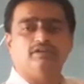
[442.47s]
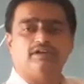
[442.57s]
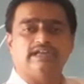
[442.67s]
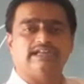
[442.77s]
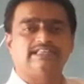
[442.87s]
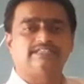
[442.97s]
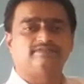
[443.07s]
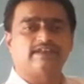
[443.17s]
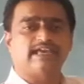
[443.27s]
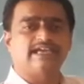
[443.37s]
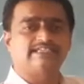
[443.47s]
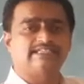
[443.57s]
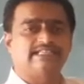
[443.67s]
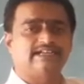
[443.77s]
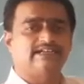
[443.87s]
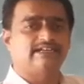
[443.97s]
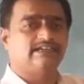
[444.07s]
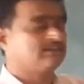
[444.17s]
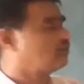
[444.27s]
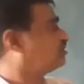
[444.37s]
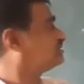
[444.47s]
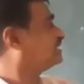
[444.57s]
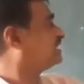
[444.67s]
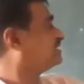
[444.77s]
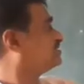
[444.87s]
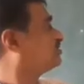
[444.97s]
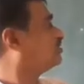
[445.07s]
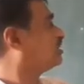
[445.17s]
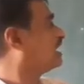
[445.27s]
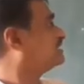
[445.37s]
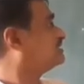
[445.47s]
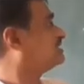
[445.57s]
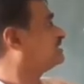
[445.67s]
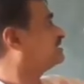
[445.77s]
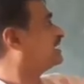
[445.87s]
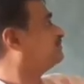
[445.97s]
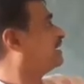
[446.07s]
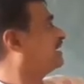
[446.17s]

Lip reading: get this one as cos theta is equal to adjacent side the